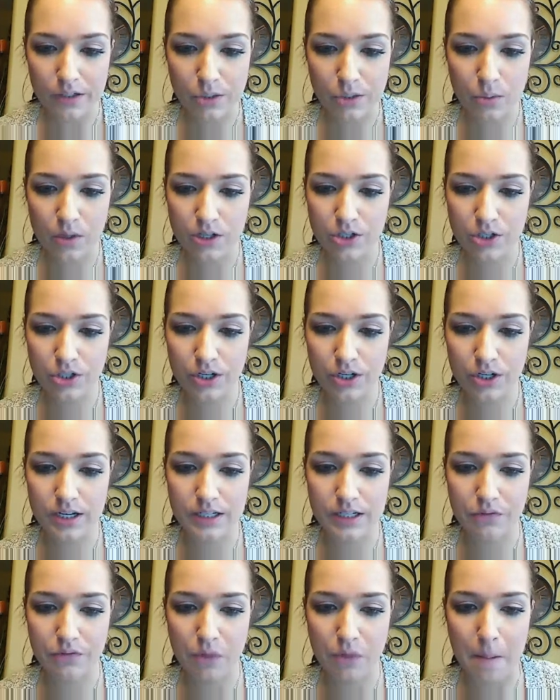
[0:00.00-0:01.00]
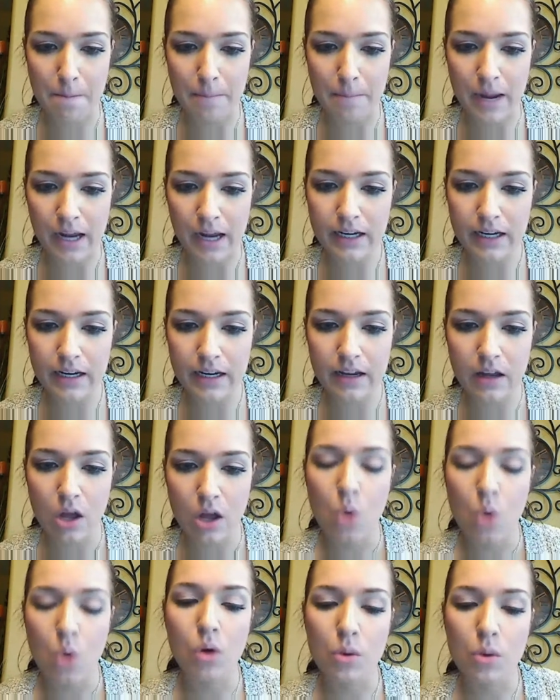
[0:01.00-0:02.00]
This question is from Mike.
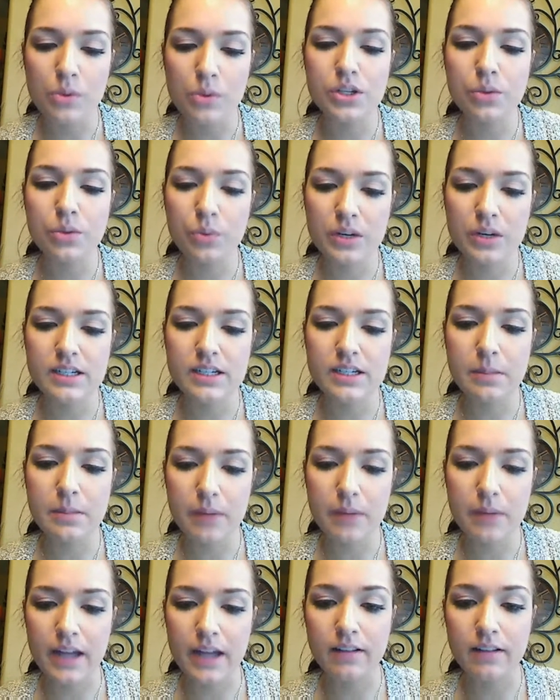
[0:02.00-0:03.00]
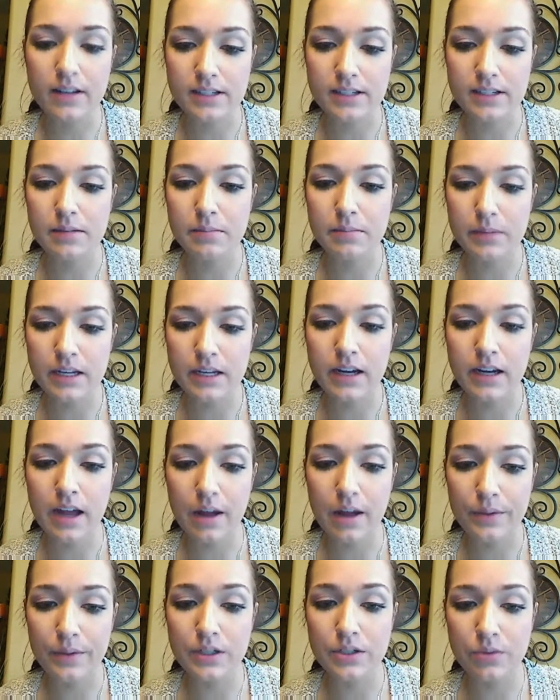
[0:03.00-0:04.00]
What was the reasoning behind Klesla
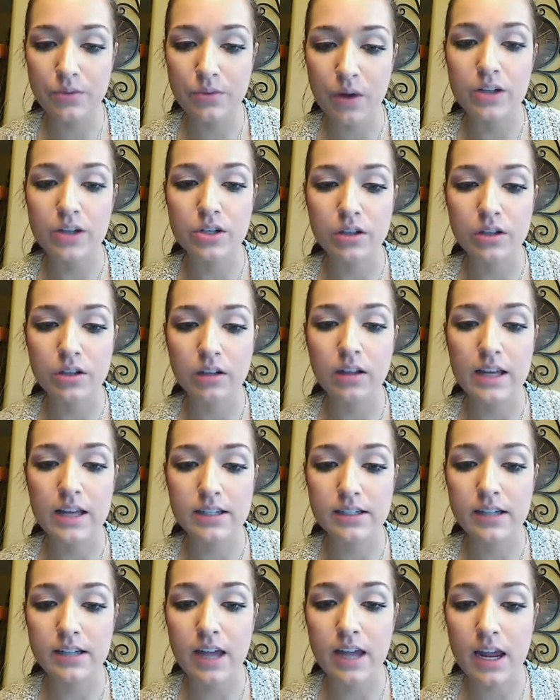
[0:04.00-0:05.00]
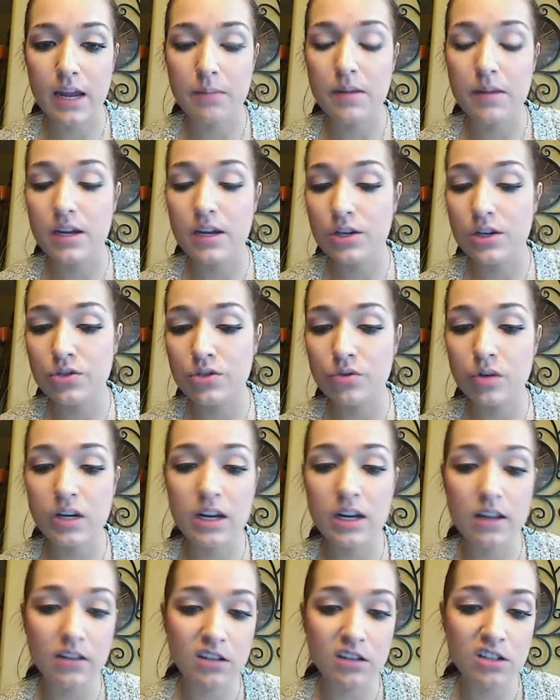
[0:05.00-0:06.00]
being a healthy scratch on the last game,
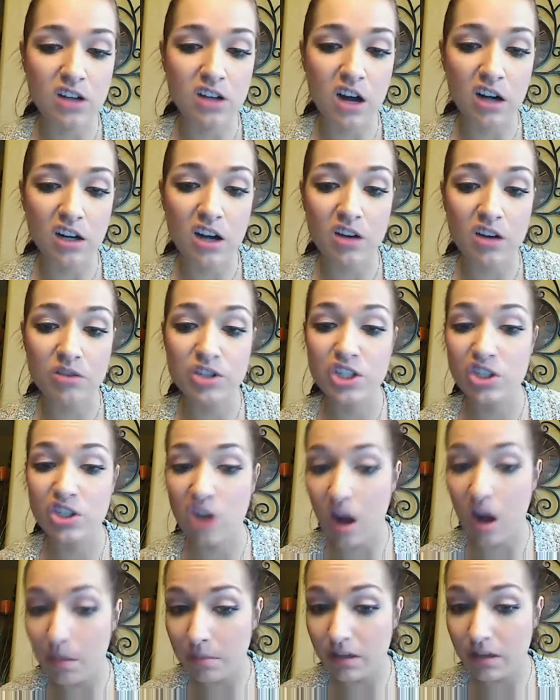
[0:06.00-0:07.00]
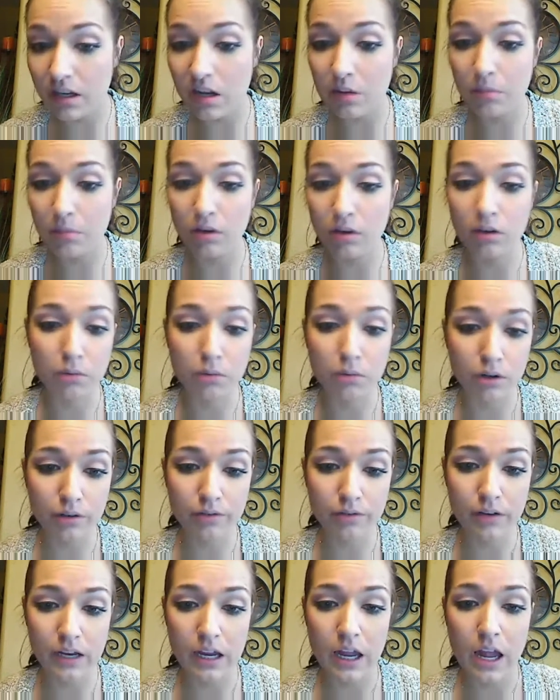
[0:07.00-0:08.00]
injury in the doghouse, shopping him, or
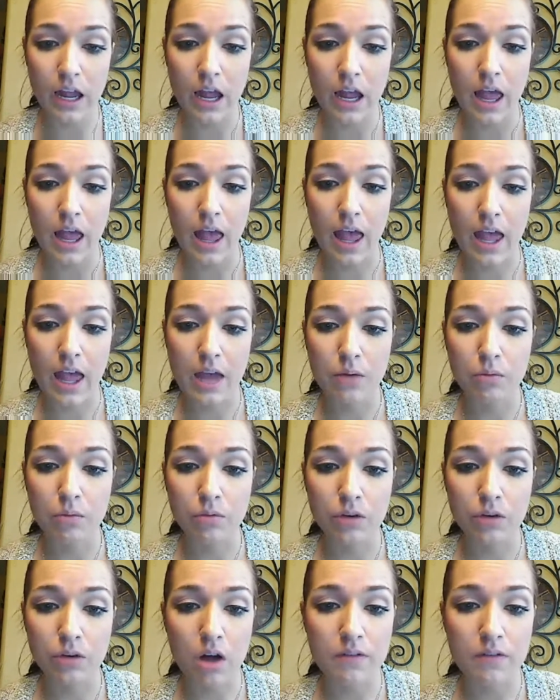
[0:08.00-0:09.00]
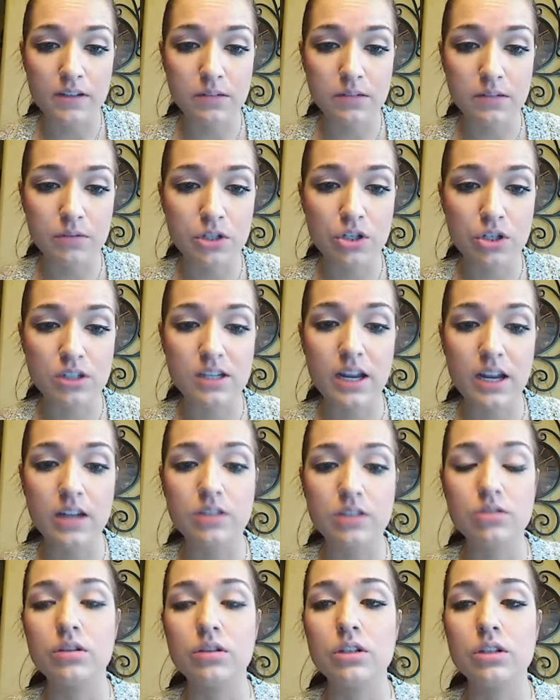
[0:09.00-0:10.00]
Murphy? And obviously we just
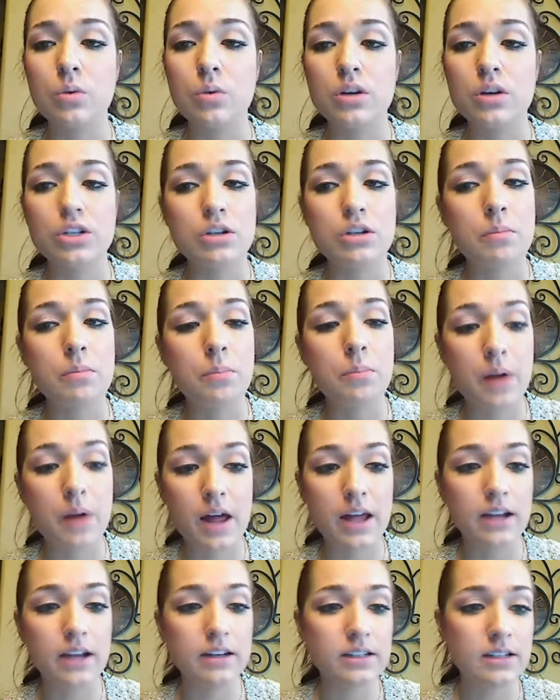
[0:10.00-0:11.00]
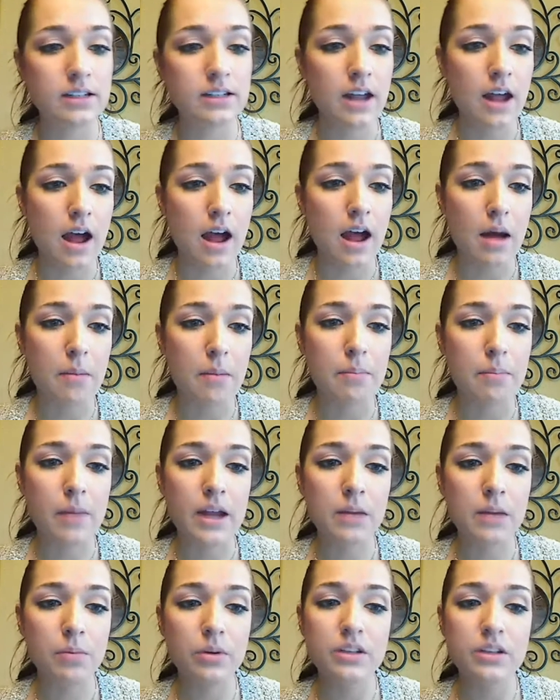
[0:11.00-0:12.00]
answered this question, but
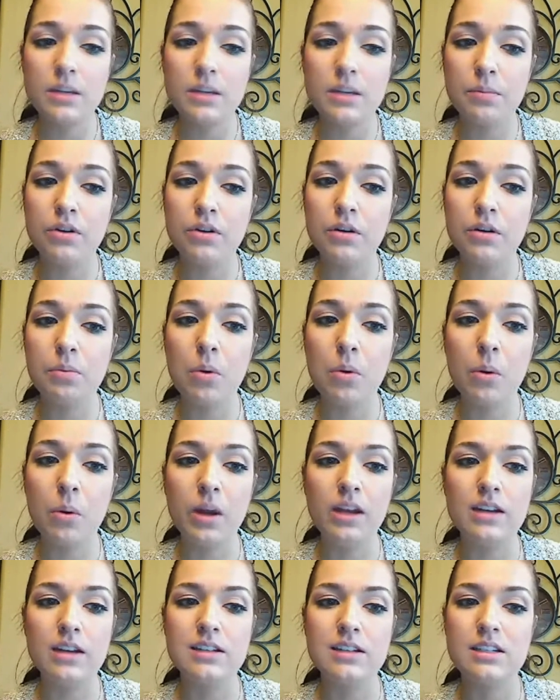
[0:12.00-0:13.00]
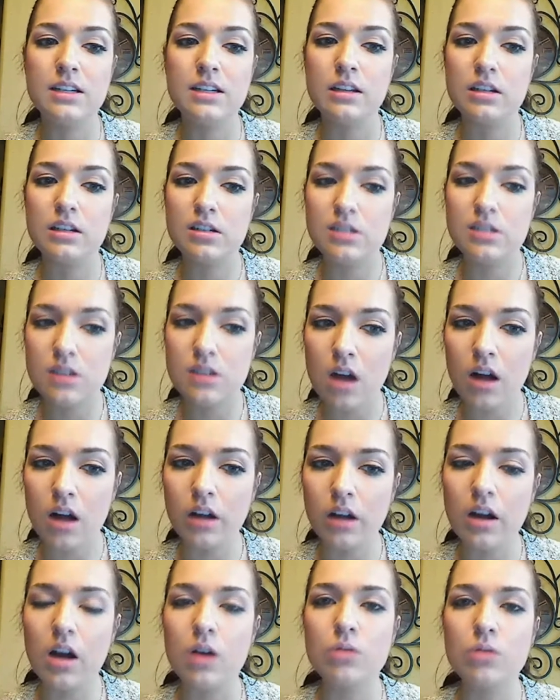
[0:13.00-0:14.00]
Mike brings up a good point. Is he in the
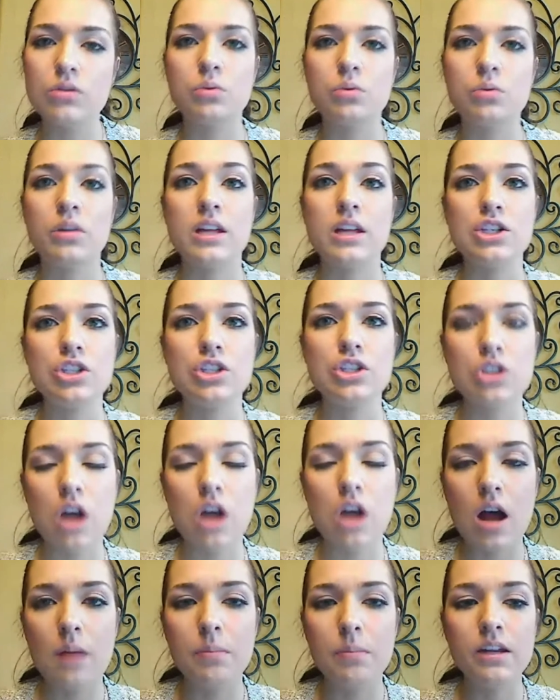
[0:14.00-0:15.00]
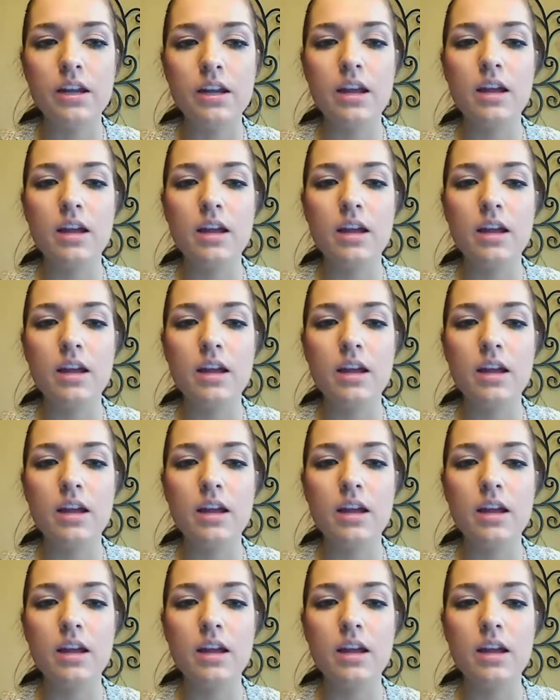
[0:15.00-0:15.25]
doghouse? Were they shopping